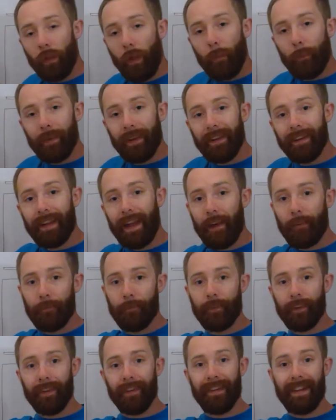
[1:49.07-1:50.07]
then be
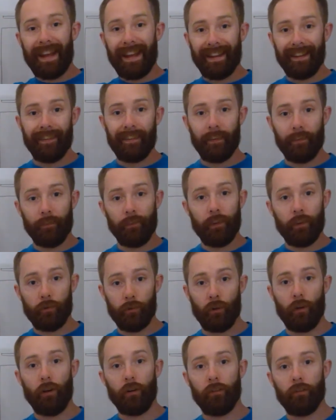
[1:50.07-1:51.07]
left negatively
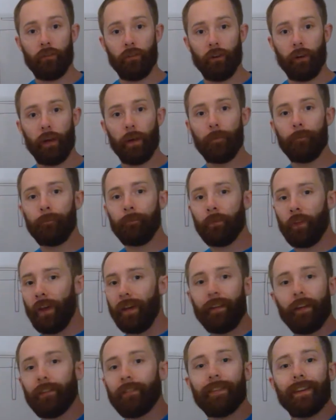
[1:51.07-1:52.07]
charged, okay?
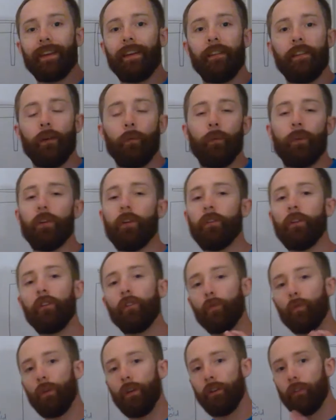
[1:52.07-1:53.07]
And that's the key thing. We don't need
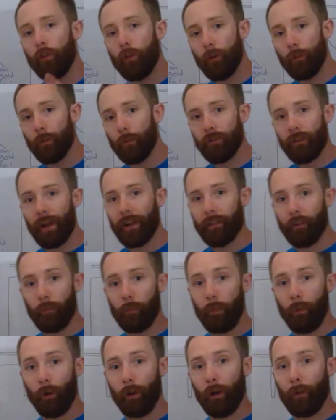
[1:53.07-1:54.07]
to worry too much at this
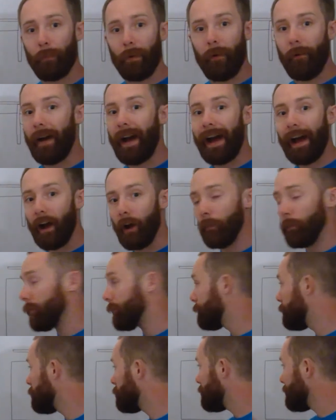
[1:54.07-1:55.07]
point about how we
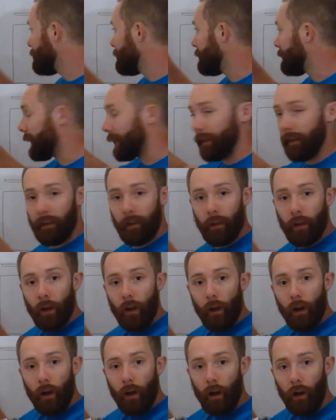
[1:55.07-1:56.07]
physically get it
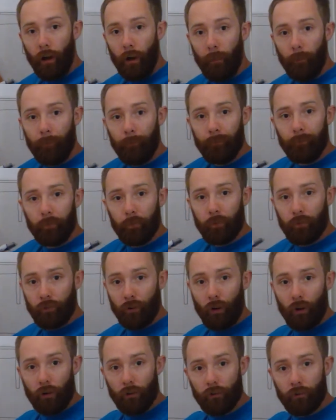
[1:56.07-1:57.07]

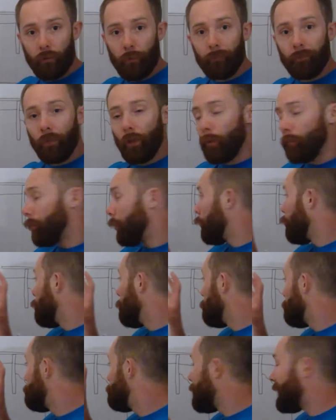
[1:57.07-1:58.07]
charged,
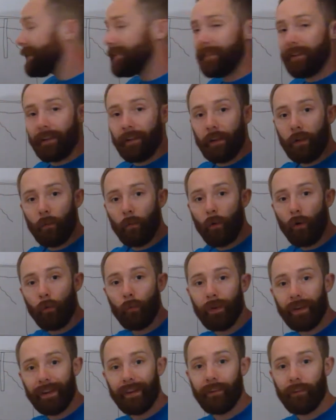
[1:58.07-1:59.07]
but basically what
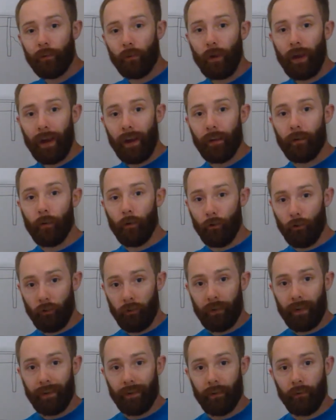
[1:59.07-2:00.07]
we need to
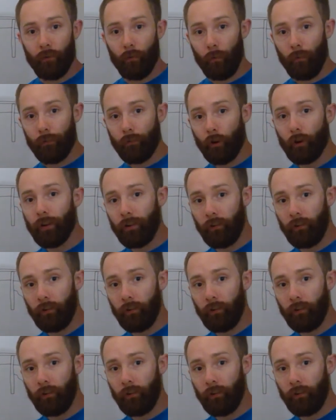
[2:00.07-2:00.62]
understand is that we've got a